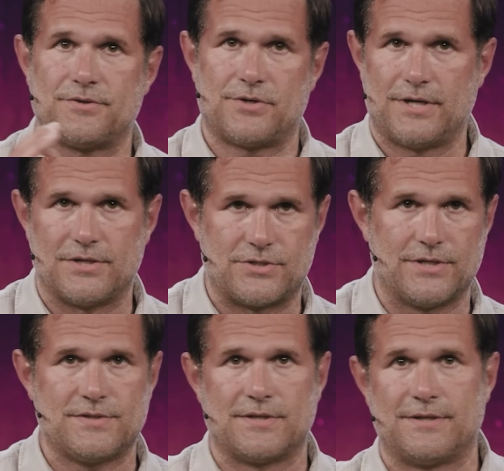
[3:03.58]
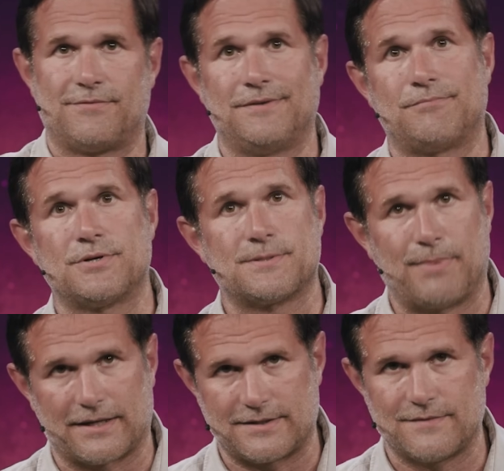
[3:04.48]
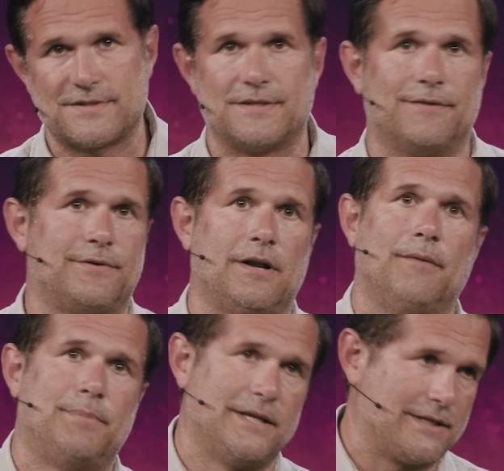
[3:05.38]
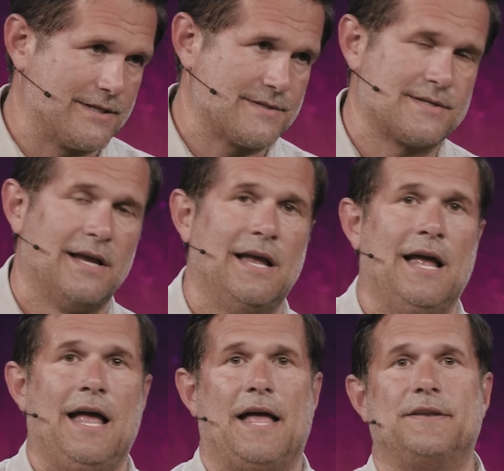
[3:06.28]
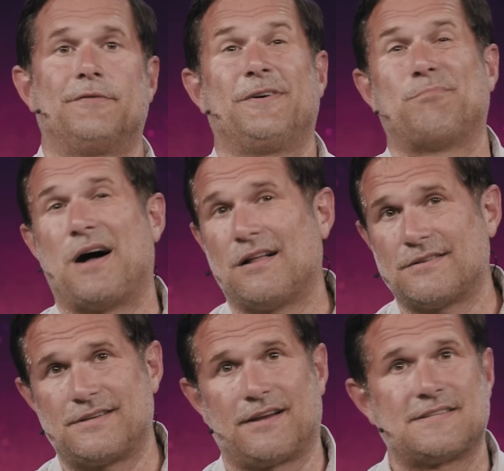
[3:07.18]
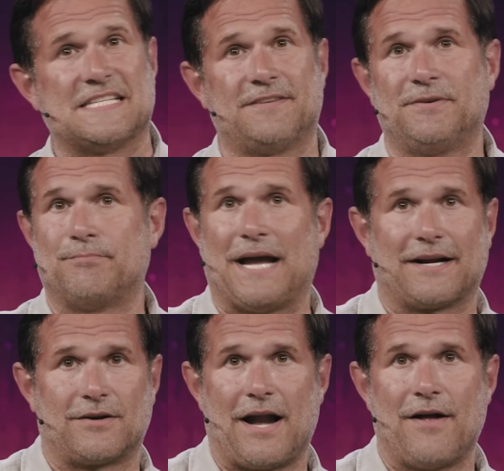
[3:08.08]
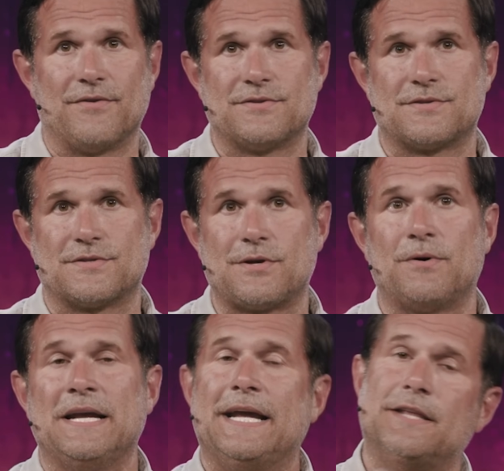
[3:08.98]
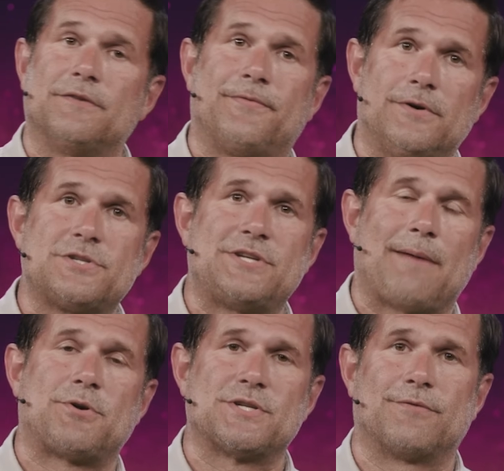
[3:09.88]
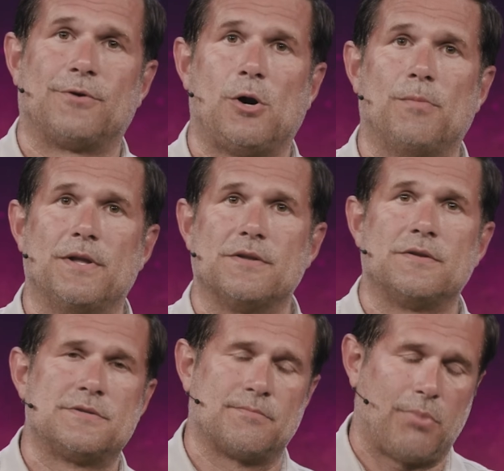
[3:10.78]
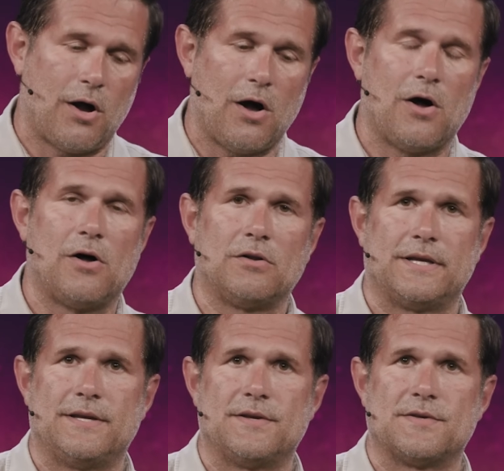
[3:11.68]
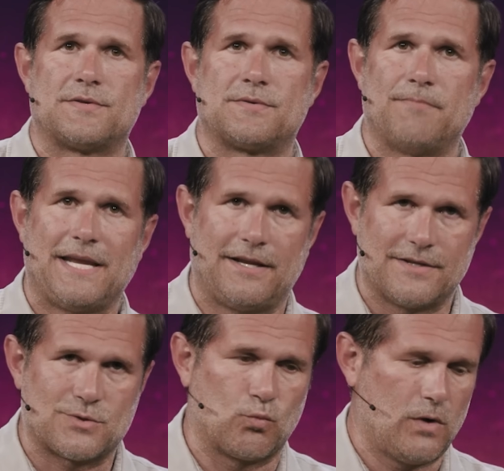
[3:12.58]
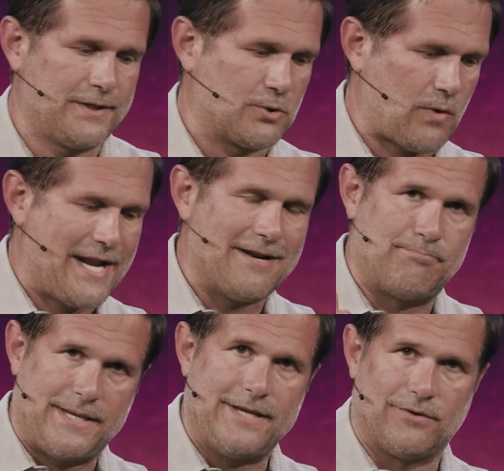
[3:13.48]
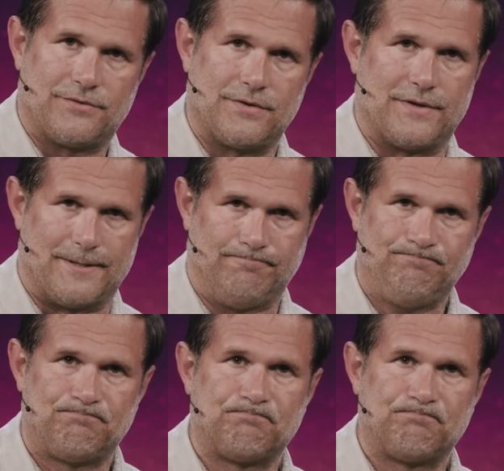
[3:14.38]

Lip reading: traditions and different perspectives and different opinions and different politics and different backgrounds. And so in the first chapters of Romans, Paul is making this one great appeal to them